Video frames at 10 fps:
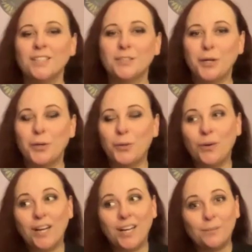
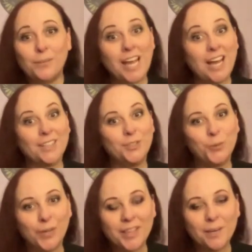So
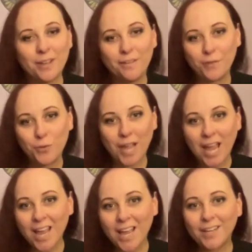join them if you
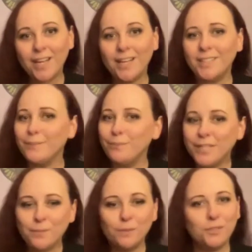can. And at
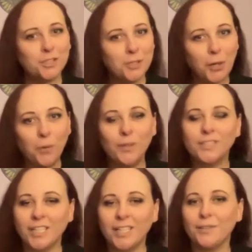minimum, just go
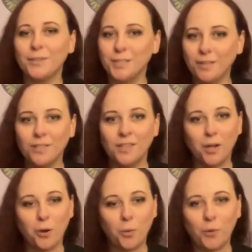and check out the stuff that
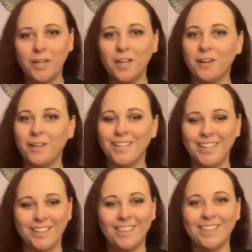they are working on
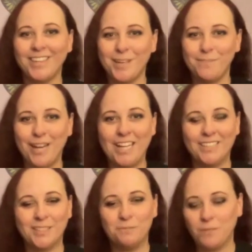in the e-blast.